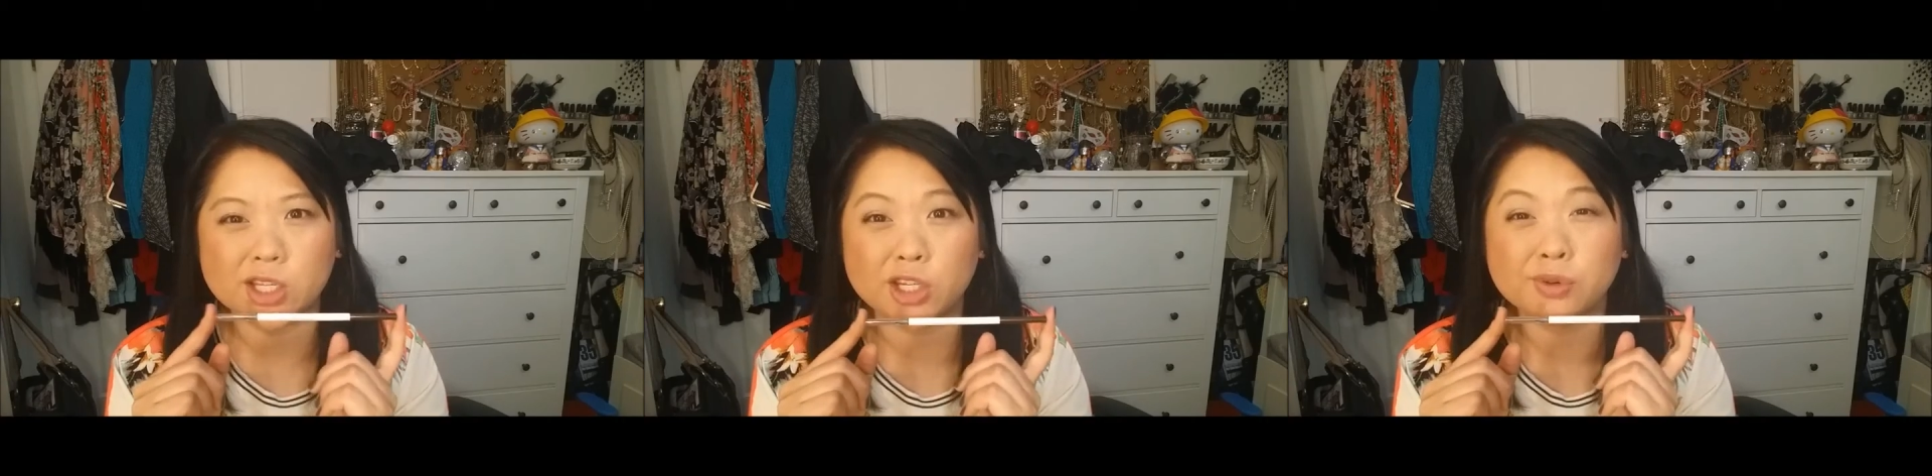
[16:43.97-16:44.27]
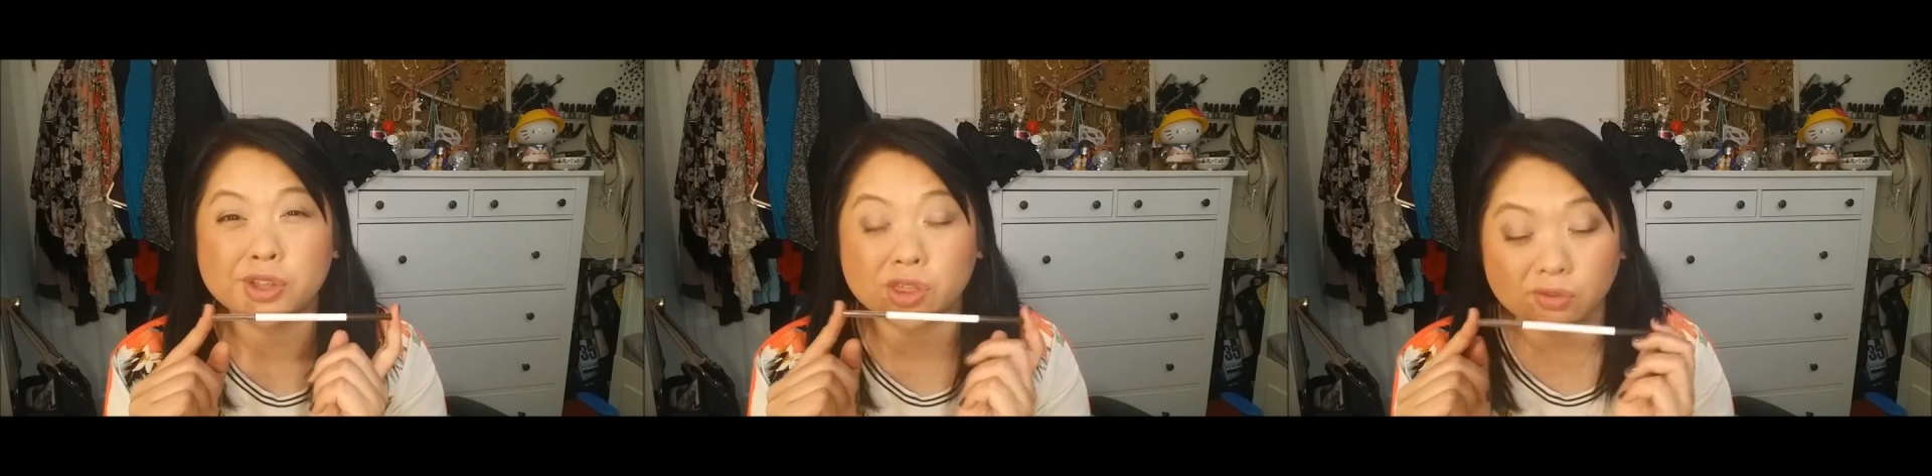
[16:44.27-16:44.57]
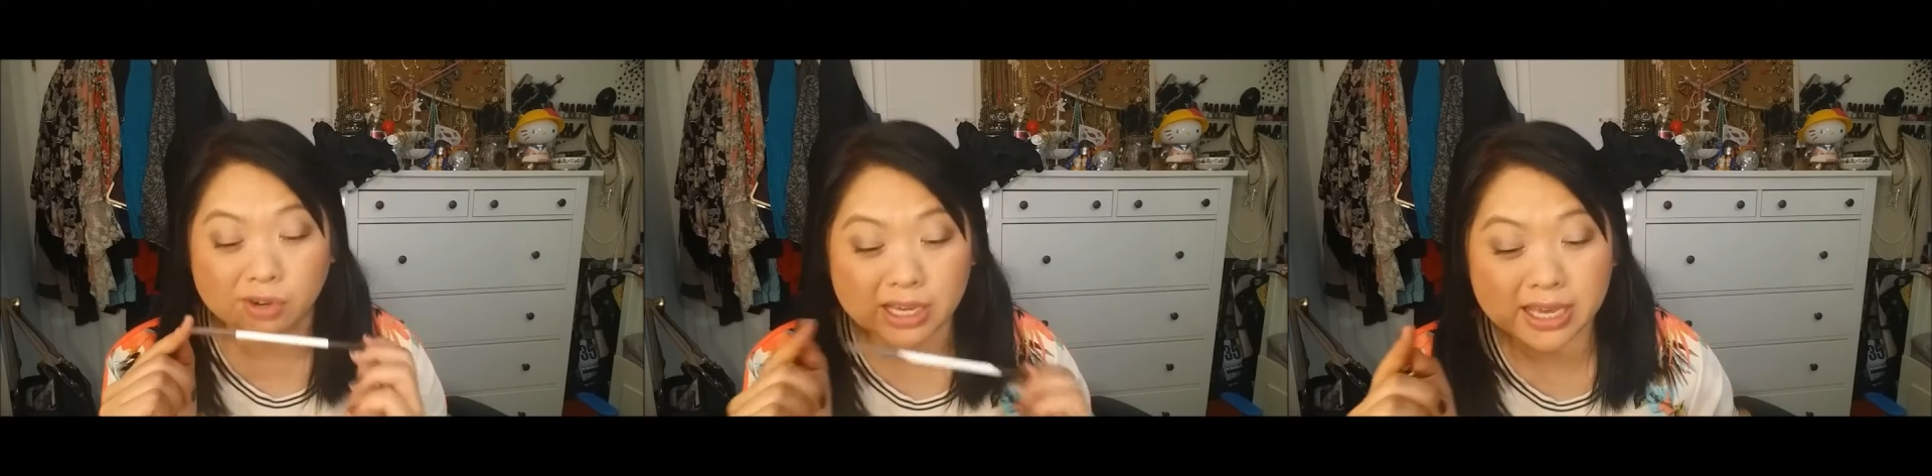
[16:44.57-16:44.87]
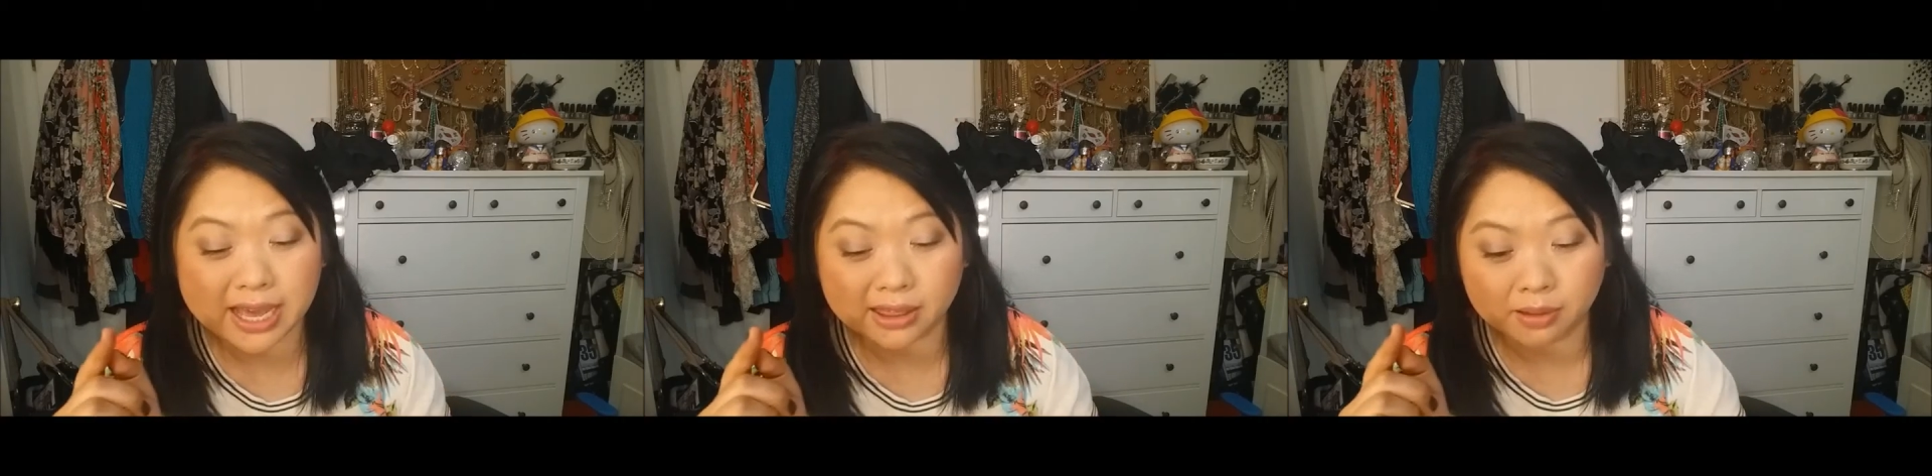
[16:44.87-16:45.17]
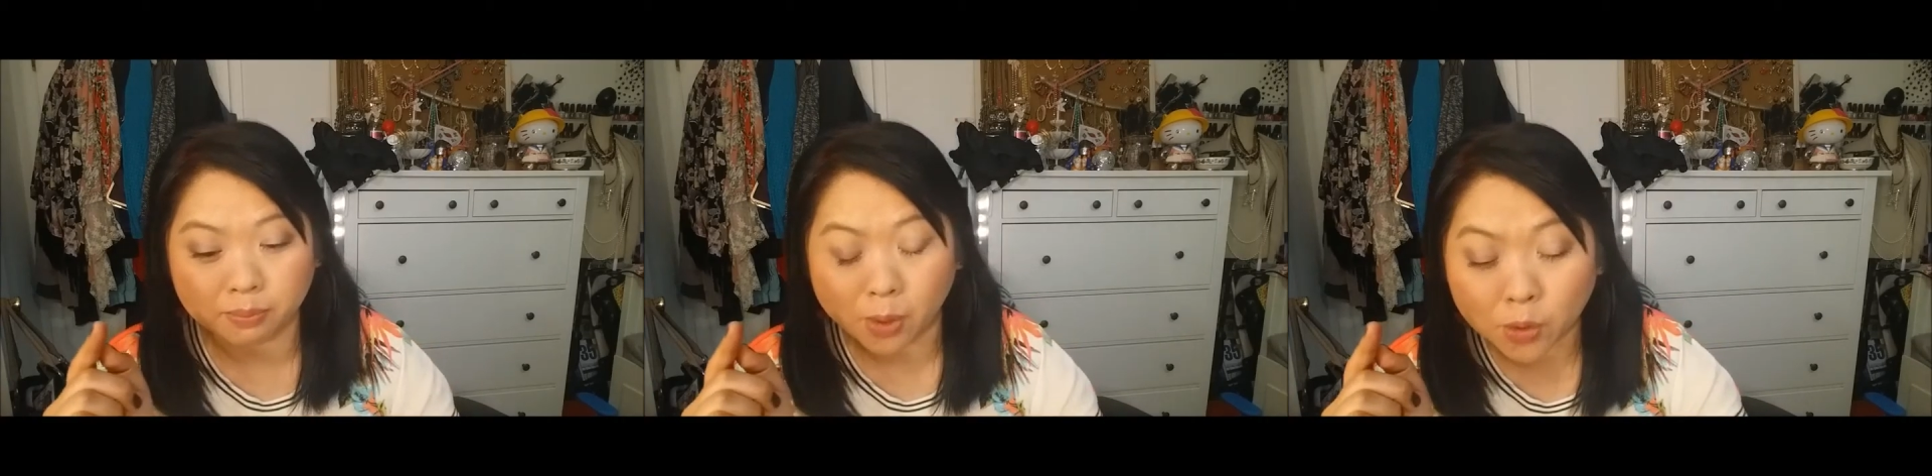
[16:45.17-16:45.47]
two or three at
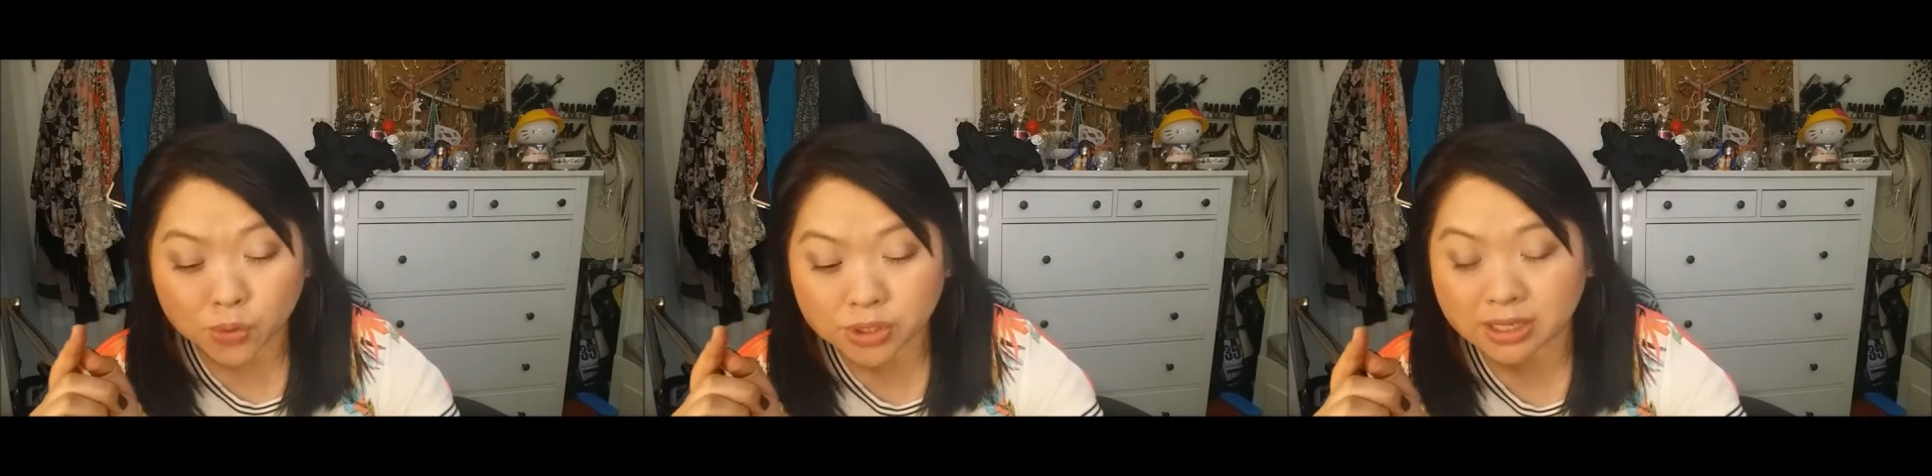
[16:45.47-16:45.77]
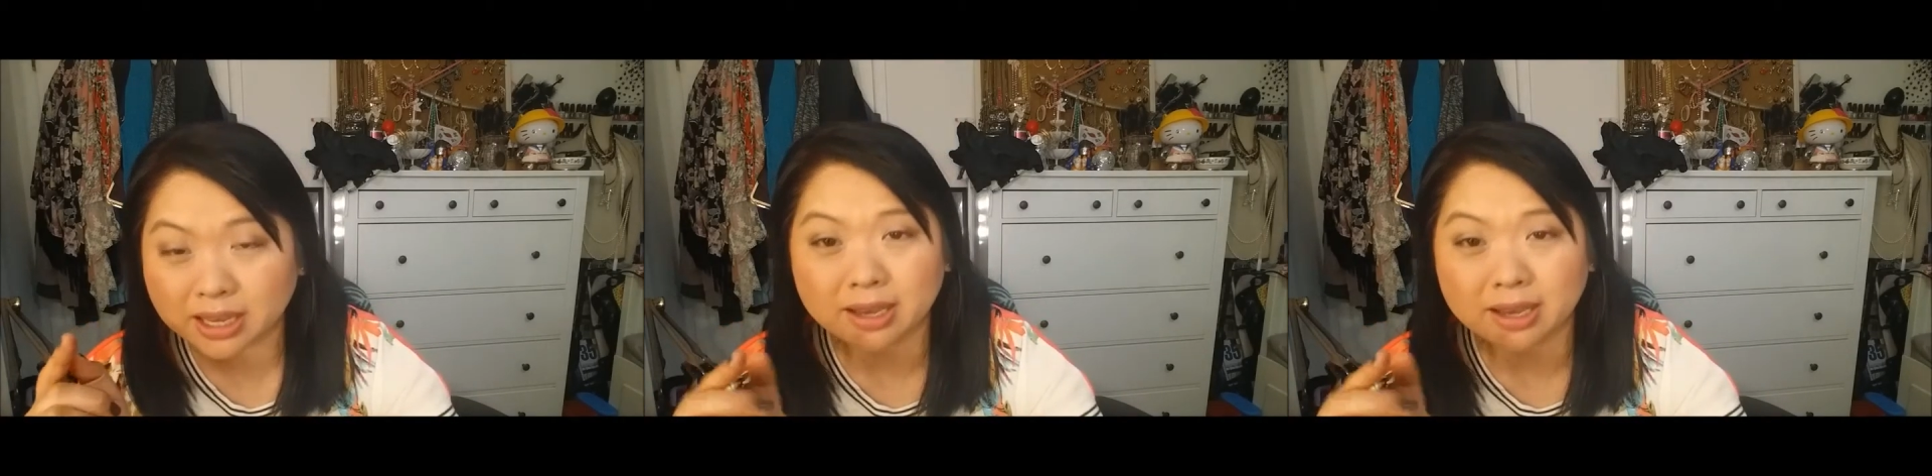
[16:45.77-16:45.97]
the most.